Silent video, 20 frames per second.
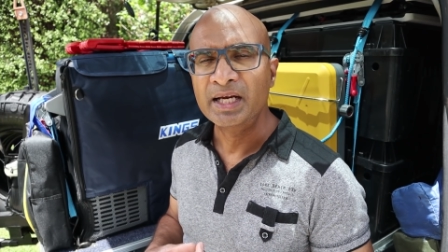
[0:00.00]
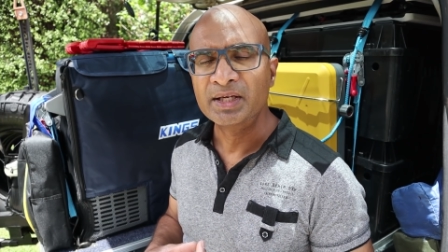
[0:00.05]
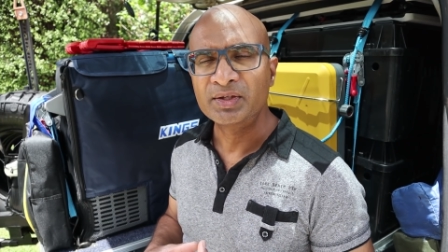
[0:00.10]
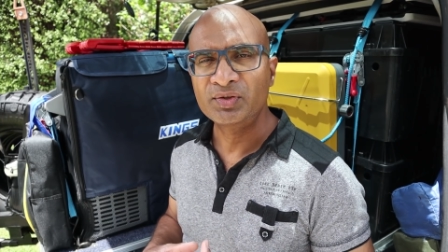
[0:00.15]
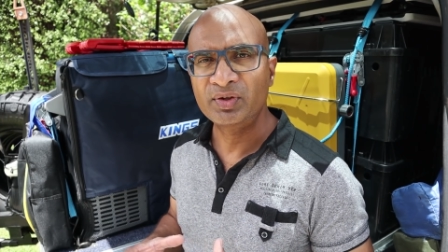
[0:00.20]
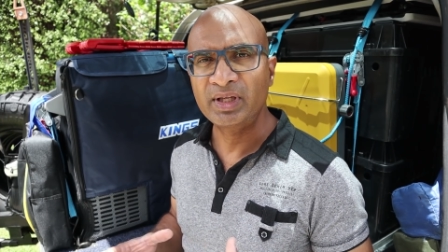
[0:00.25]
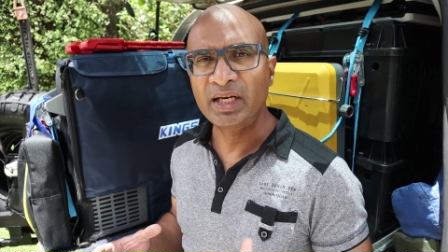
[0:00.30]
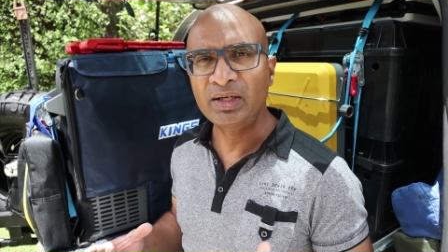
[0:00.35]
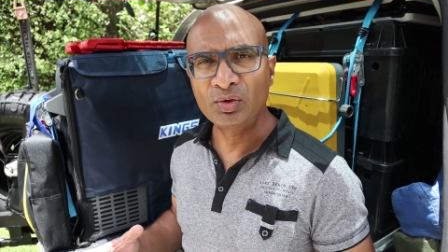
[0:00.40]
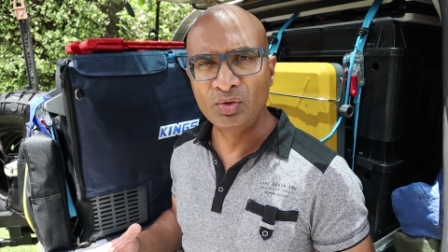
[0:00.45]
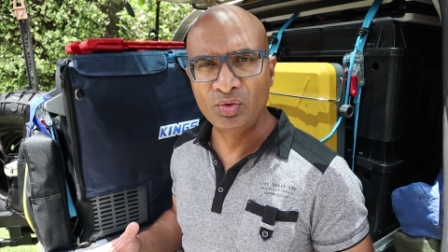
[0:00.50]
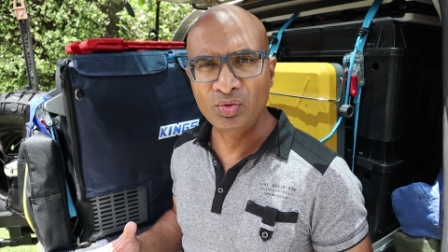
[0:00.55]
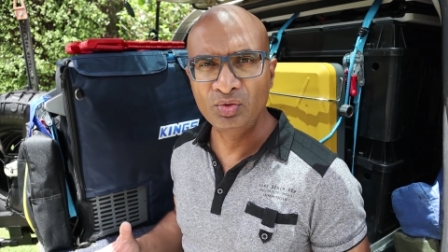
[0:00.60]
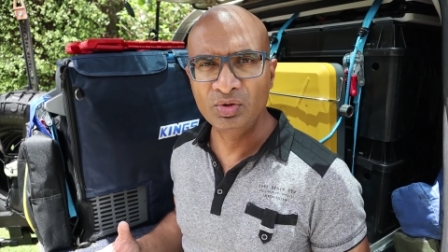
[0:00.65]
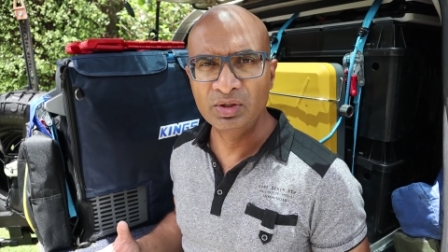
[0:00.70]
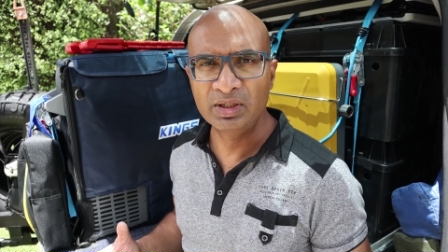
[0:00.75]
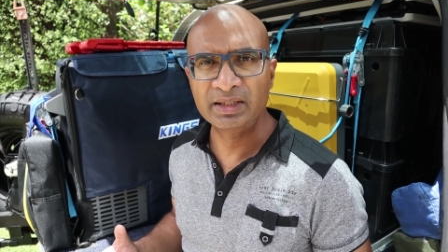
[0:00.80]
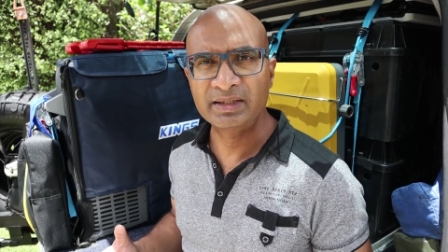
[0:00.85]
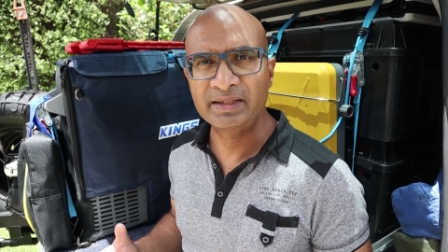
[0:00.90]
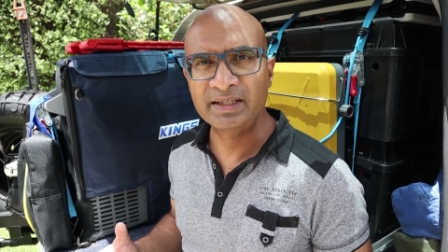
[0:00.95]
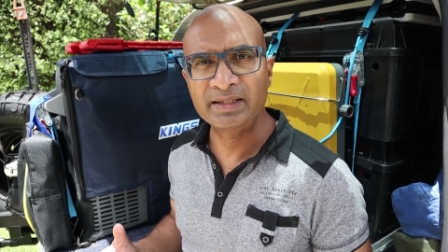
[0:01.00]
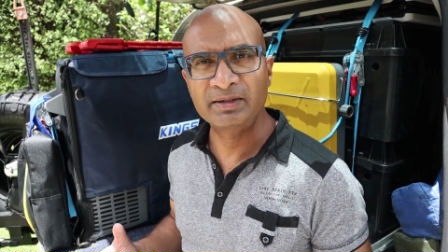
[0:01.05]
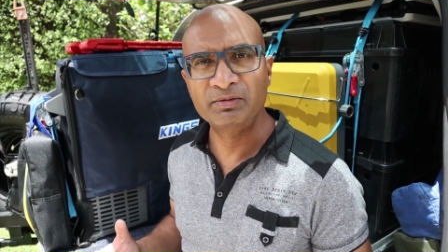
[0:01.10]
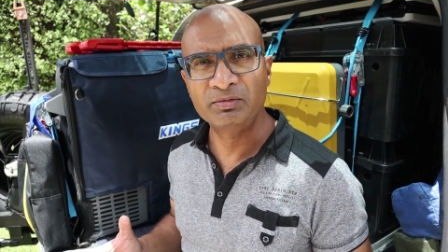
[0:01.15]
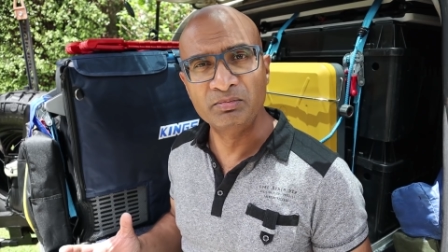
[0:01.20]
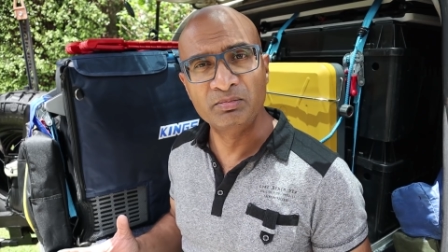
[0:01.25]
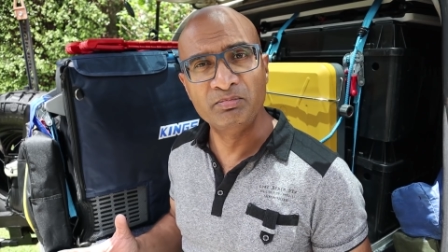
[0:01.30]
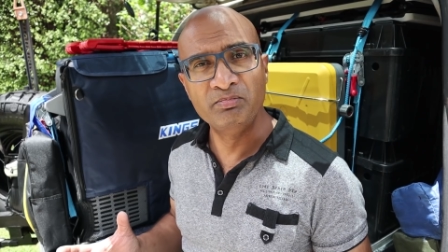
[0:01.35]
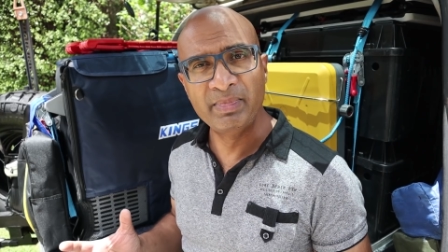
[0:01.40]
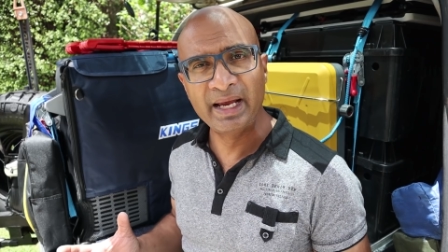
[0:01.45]
So that coolness is
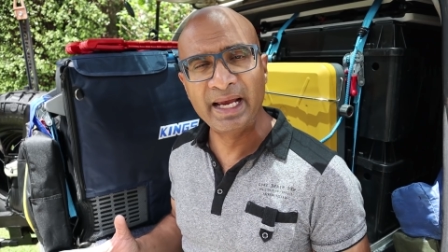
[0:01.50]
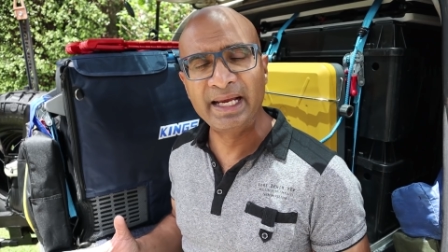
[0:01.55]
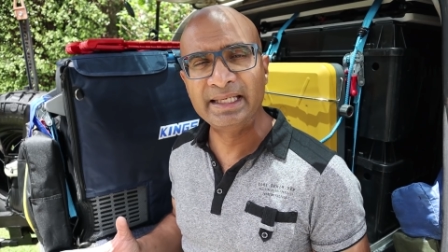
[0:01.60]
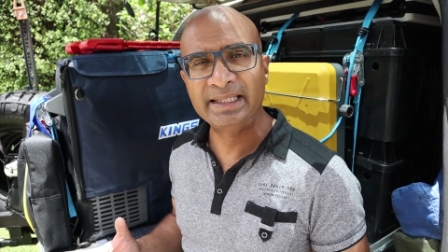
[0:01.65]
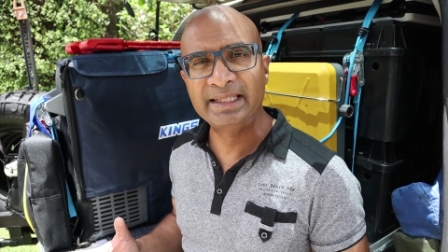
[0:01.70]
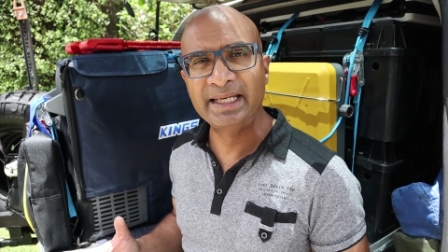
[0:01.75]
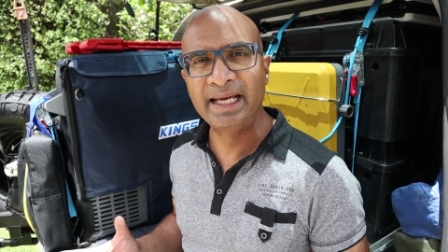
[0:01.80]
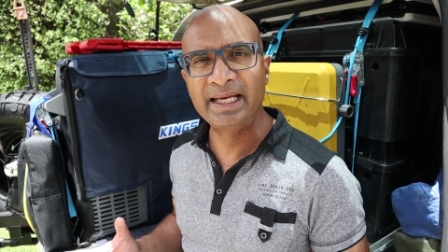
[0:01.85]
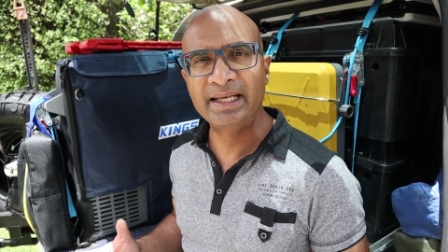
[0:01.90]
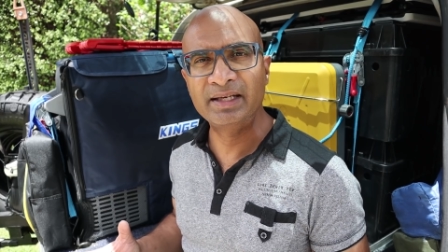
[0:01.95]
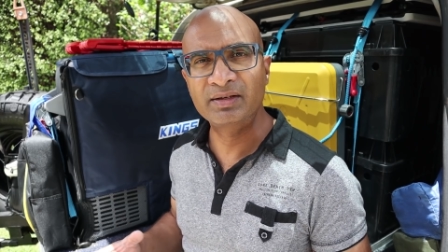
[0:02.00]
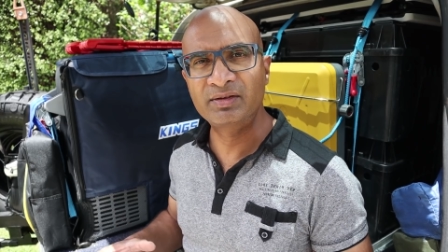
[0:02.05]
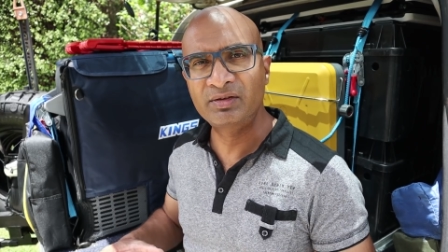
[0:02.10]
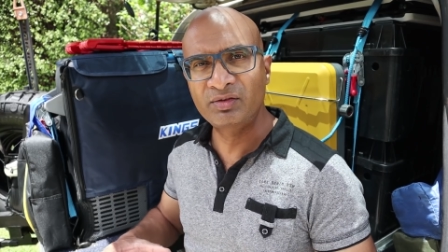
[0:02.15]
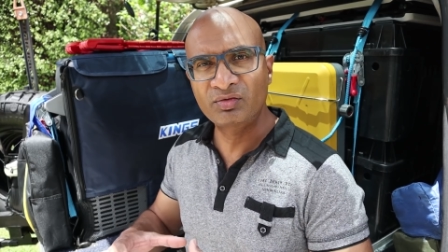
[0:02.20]
maintained